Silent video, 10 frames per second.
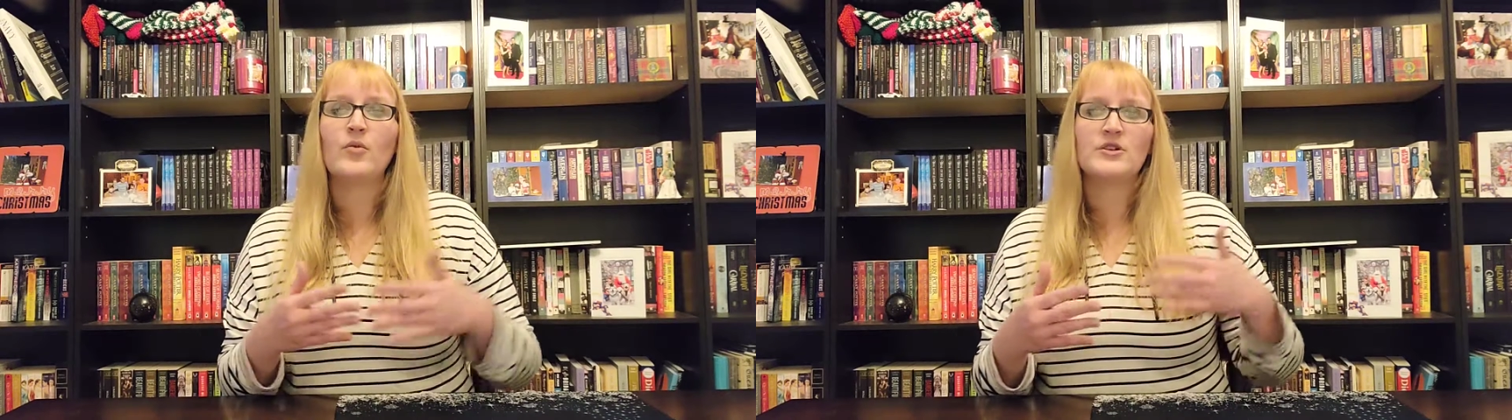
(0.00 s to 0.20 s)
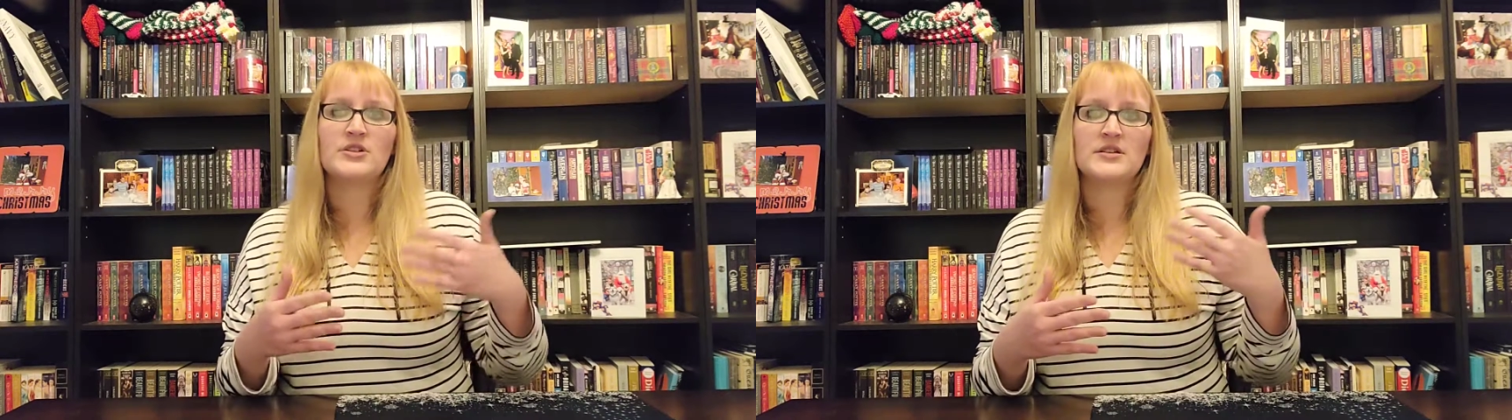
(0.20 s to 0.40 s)

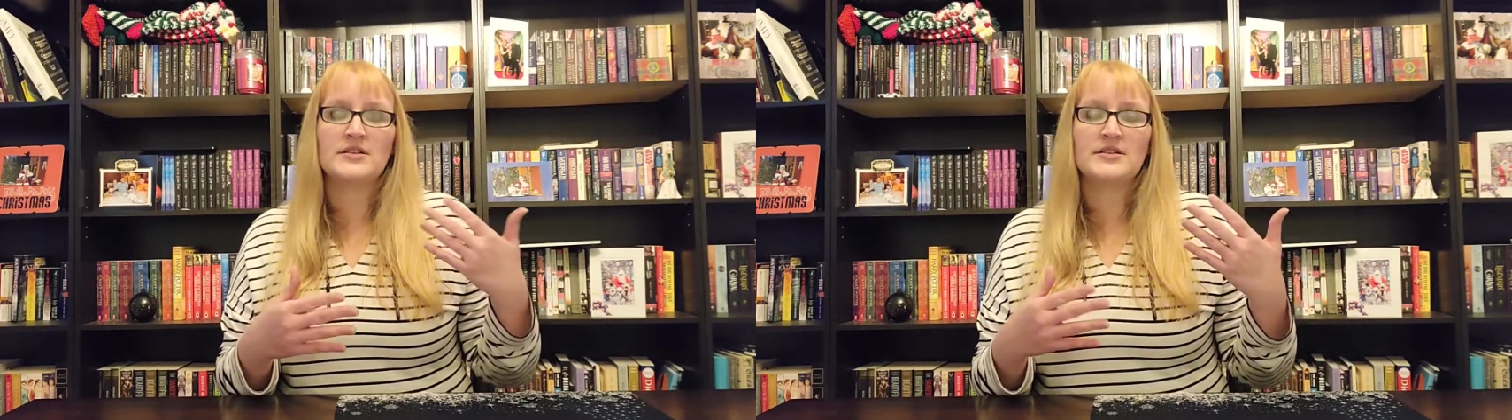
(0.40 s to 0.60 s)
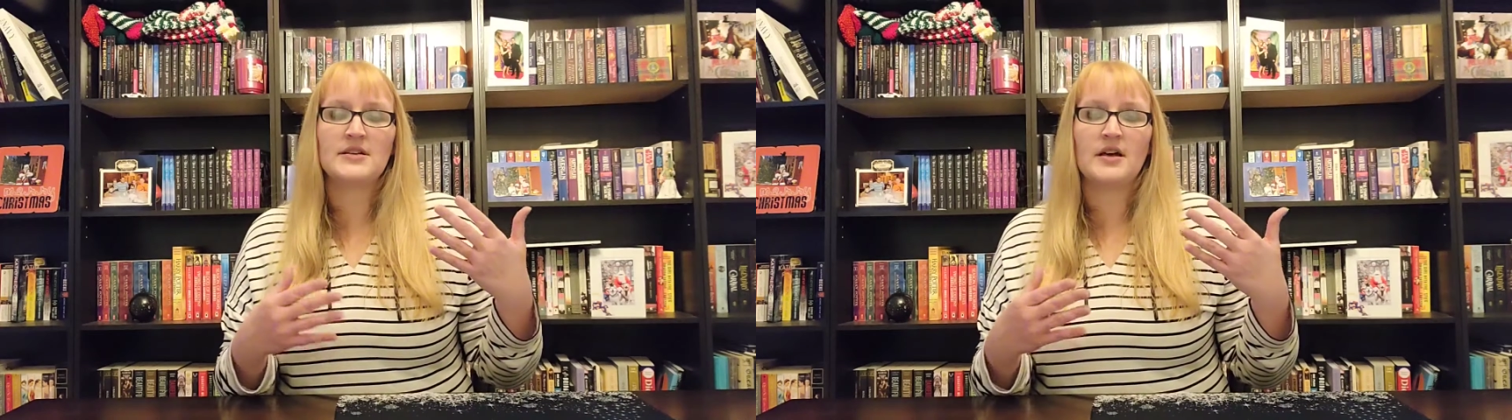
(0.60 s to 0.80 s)
which
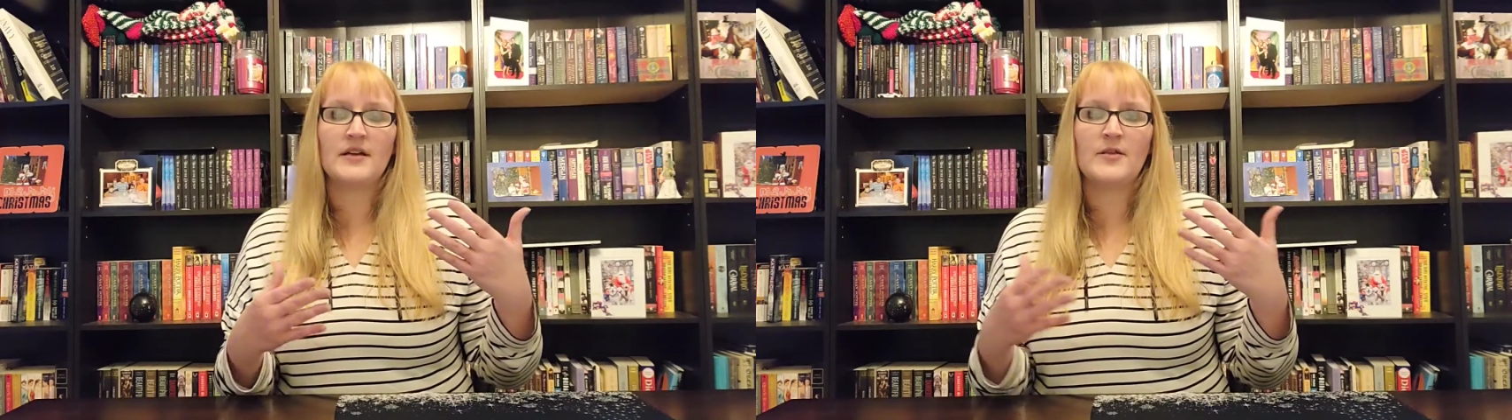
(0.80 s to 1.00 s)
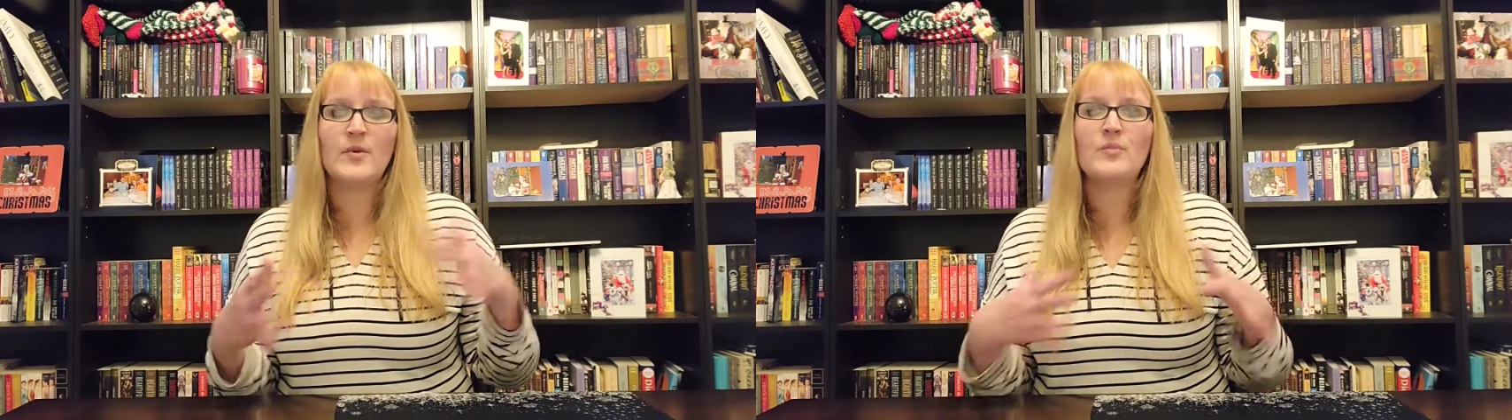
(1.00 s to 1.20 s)
is
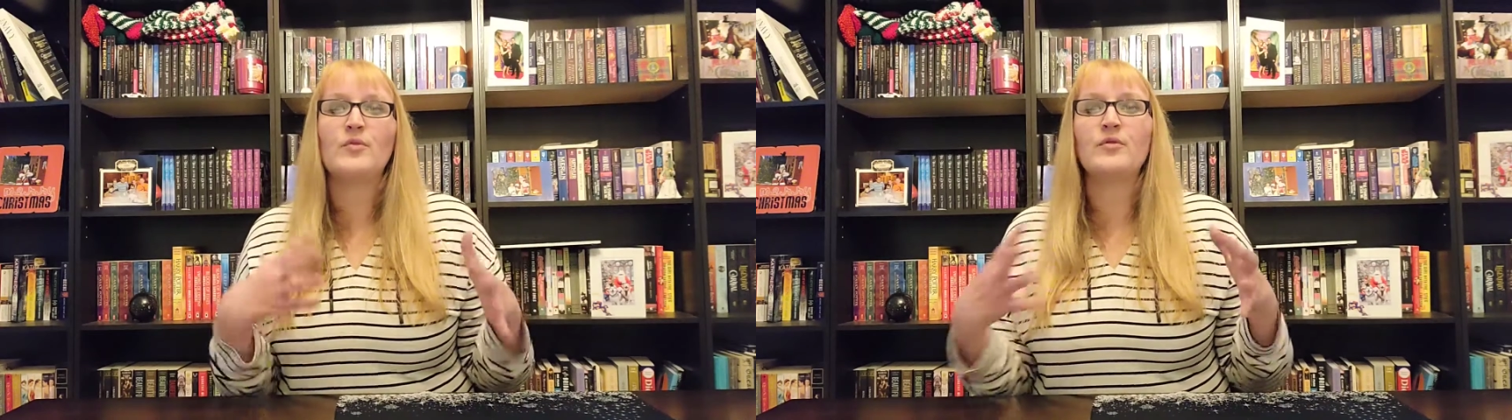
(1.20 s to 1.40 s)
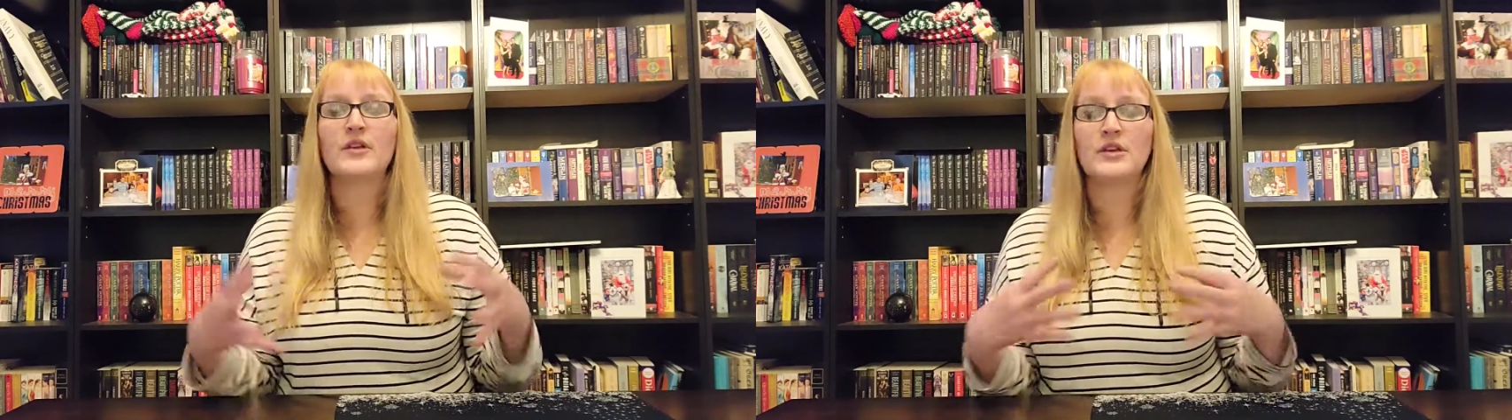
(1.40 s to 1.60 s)
the
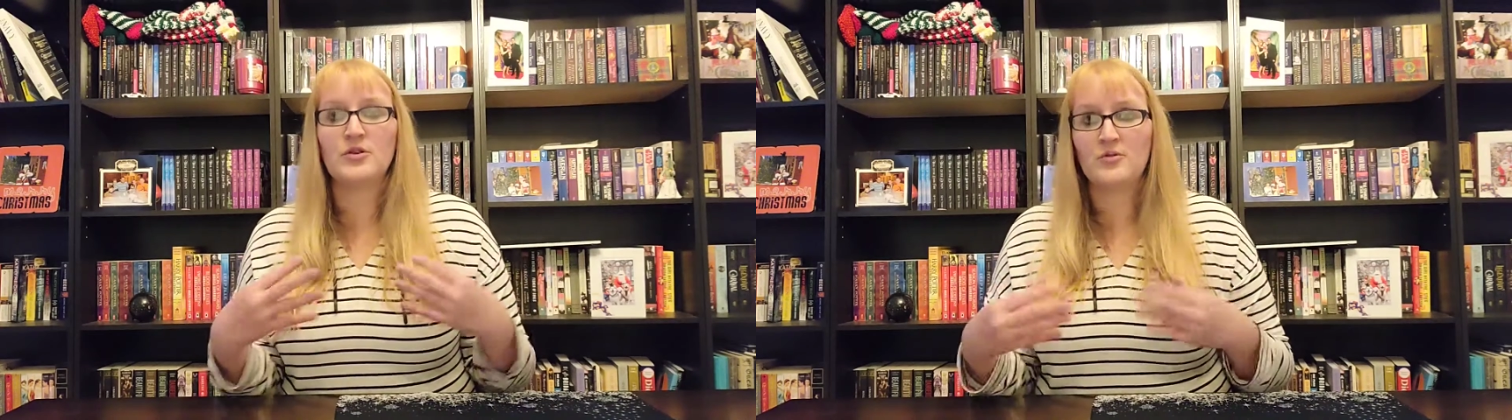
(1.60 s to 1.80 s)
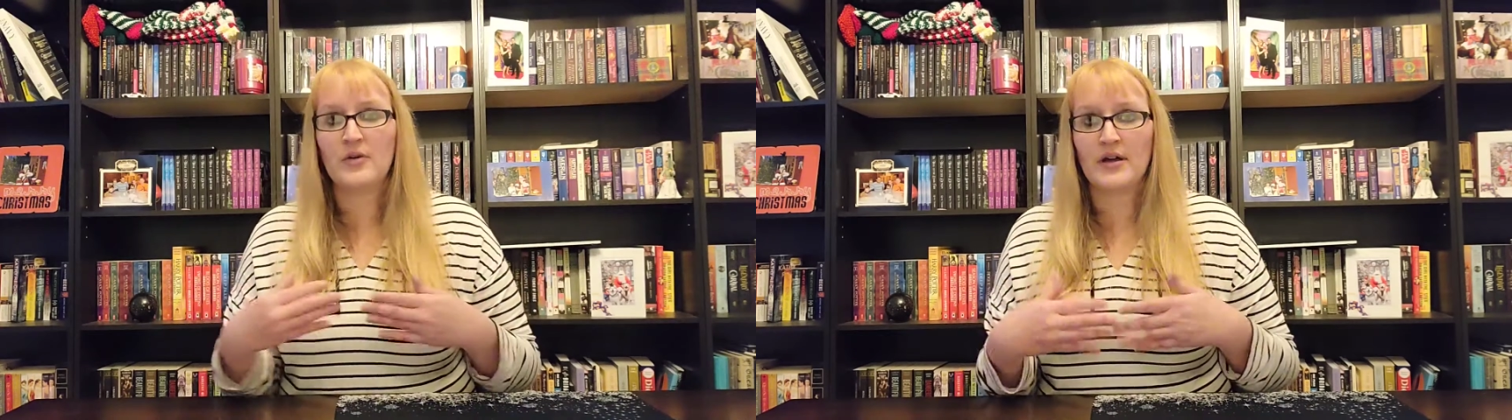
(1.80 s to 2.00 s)
people
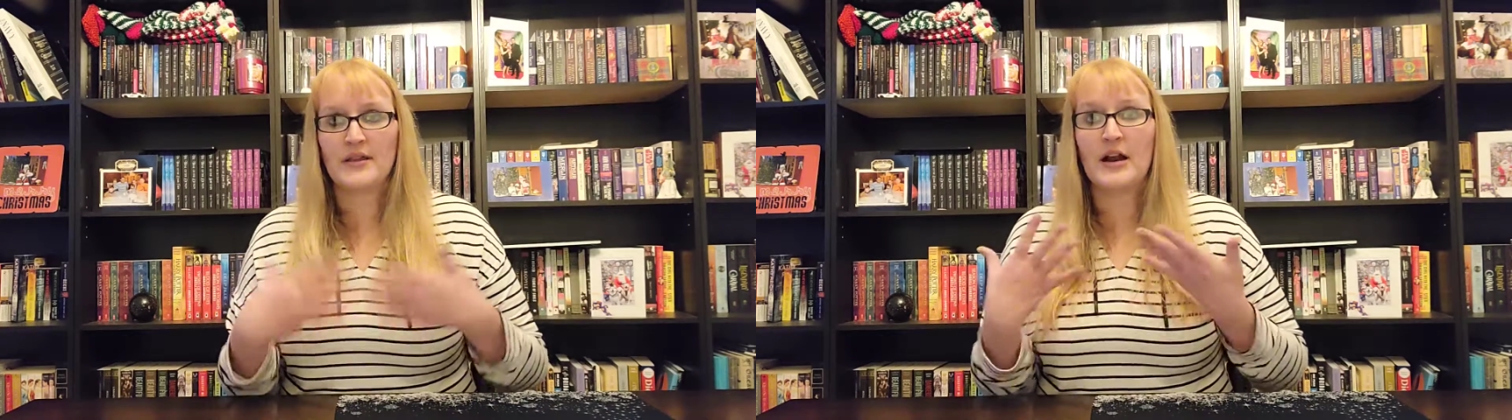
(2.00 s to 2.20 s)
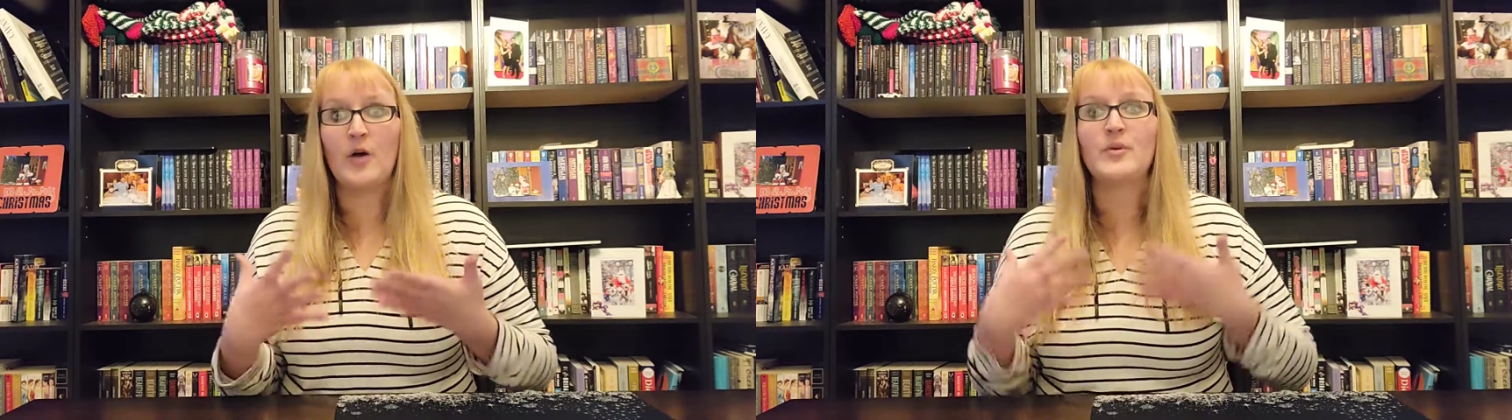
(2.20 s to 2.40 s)

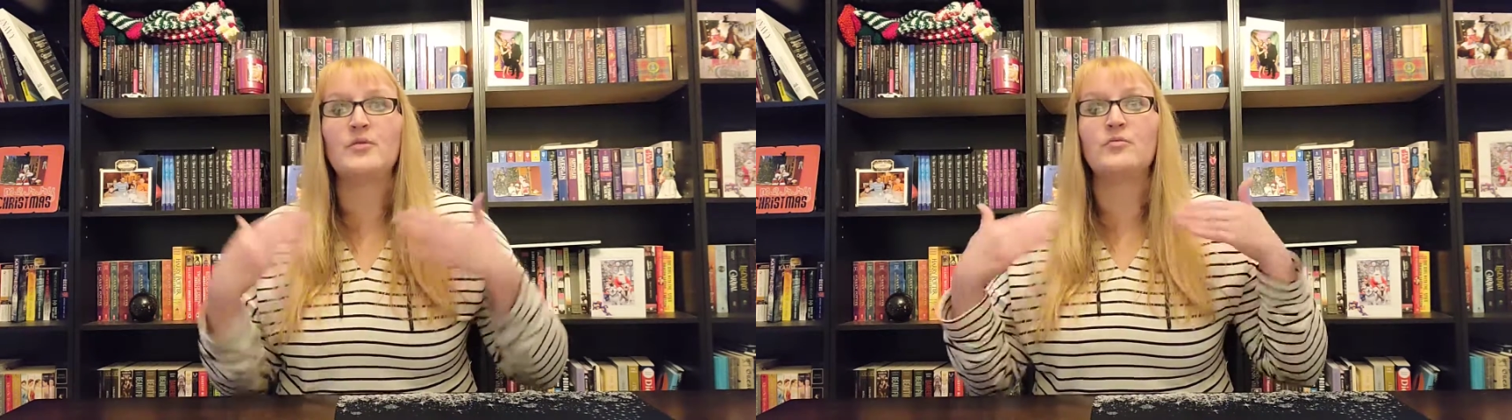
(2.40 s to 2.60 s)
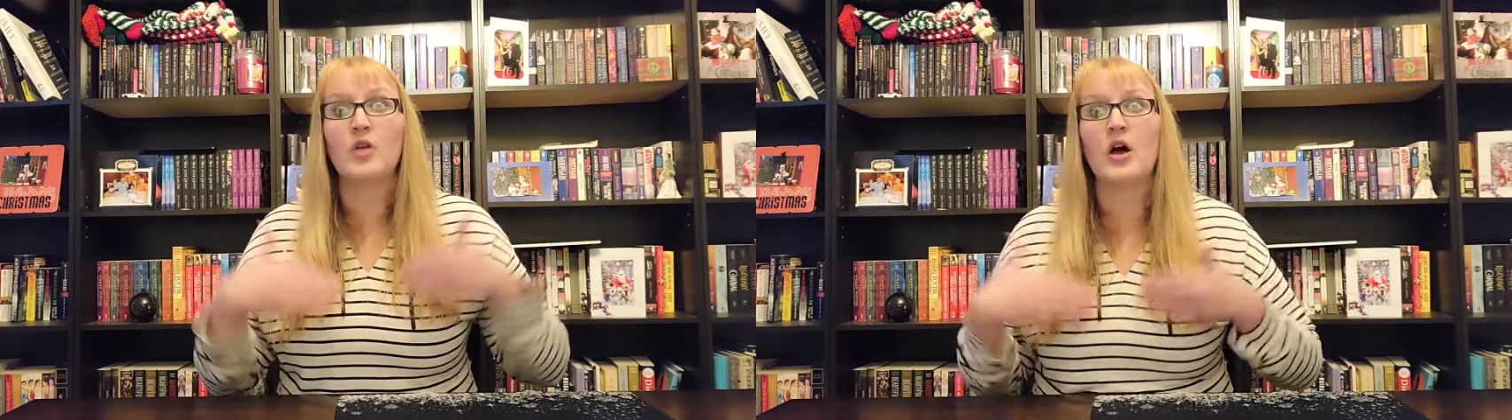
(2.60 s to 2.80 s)
that help you